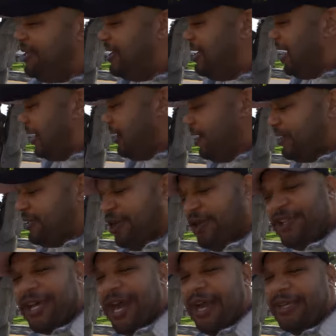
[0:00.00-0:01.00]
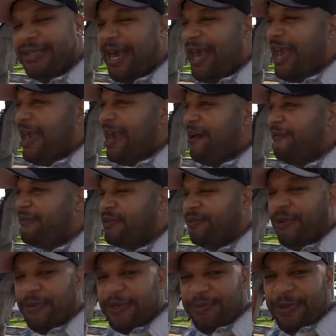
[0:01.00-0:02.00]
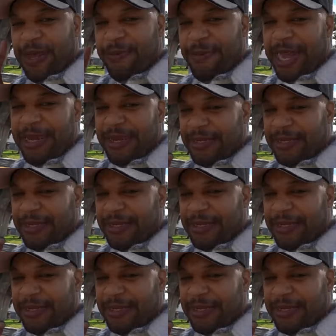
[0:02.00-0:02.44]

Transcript: I know I told you guys I have some rims being made and